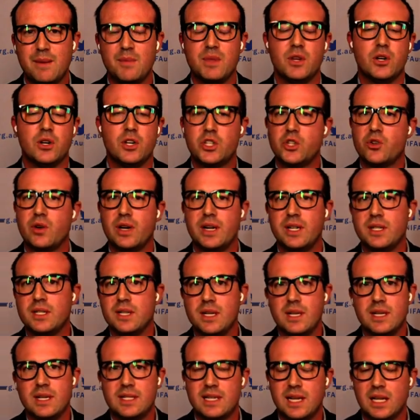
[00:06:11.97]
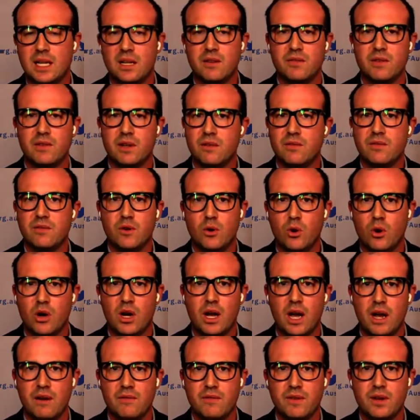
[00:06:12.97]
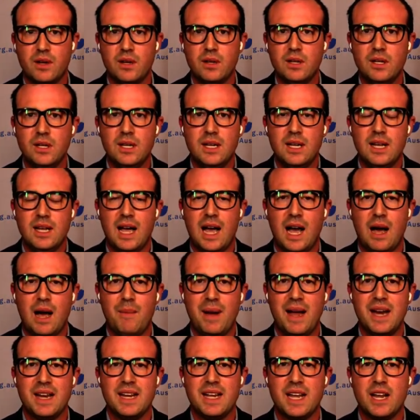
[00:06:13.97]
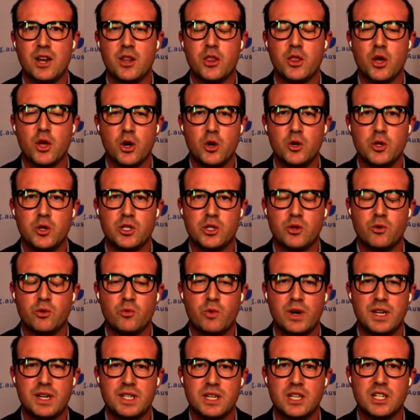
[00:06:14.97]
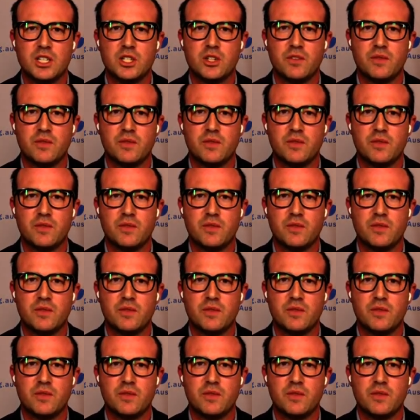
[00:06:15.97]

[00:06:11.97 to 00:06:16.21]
that it treats Tel Aviv or Haifa. And yet those residents of